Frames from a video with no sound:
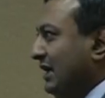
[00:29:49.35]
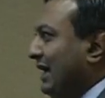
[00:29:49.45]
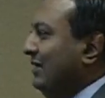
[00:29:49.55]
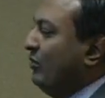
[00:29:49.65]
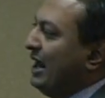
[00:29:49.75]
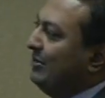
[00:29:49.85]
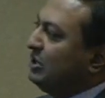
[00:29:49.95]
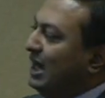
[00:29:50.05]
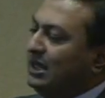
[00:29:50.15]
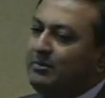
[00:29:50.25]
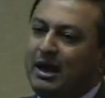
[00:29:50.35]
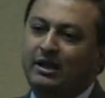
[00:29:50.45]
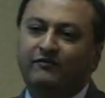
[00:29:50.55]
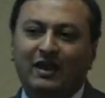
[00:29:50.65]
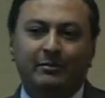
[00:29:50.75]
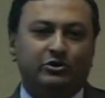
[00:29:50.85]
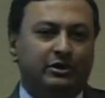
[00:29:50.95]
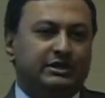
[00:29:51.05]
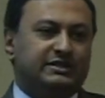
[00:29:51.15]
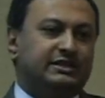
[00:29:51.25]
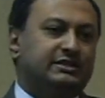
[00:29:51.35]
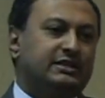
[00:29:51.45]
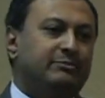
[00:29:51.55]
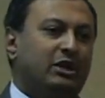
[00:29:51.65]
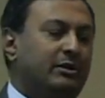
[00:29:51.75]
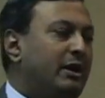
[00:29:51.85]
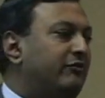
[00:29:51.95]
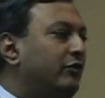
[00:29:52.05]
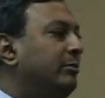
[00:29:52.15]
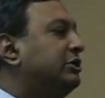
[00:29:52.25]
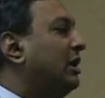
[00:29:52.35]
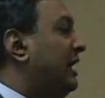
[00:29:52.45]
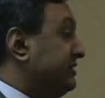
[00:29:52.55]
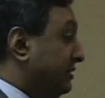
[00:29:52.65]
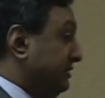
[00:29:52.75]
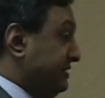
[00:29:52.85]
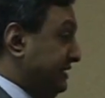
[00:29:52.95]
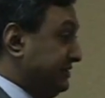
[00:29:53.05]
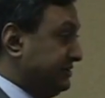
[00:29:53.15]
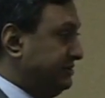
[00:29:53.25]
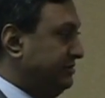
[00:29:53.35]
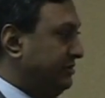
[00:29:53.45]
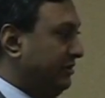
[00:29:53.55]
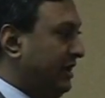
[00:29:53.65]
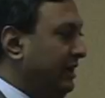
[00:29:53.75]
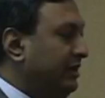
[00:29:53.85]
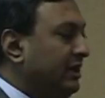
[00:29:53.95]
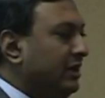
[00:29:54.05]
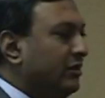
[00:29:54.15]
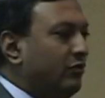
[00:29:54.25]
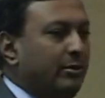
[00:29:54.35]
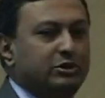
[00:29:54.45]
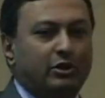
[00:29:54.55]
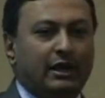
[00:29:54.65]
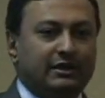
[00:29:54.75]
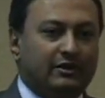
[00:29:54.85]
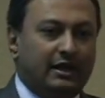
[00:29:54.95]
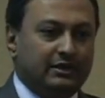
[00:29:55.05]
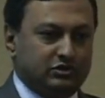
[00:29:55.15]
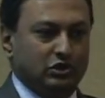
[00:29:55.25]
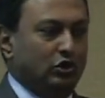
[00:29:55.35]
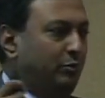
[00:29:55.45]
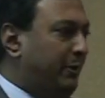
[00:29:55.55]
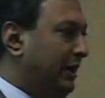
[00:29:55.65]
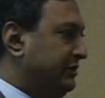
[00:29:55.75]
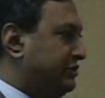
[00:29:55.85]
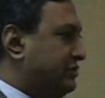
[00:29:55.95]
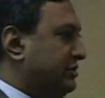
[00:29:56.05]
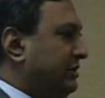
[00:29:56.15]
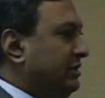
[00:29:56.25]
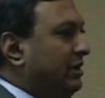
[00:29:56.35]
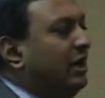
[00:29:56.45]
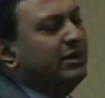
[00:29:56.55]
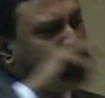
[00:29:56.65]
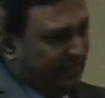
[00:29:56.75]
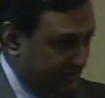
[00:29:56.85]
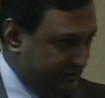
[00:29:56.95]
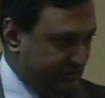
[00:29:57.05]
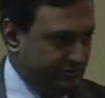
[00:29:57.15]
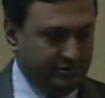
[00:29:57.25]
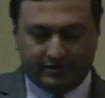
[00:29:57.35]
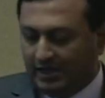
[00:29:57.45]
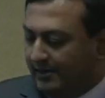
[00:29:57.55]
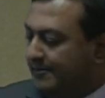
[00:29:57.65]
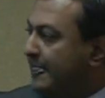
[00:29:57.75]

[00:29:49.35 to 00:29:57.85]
And when I'm talking about inflammatory diseases, I'm talking about rheumatological diseases. Okay? Rheumatoid arthritis, lupus, other things. Okay?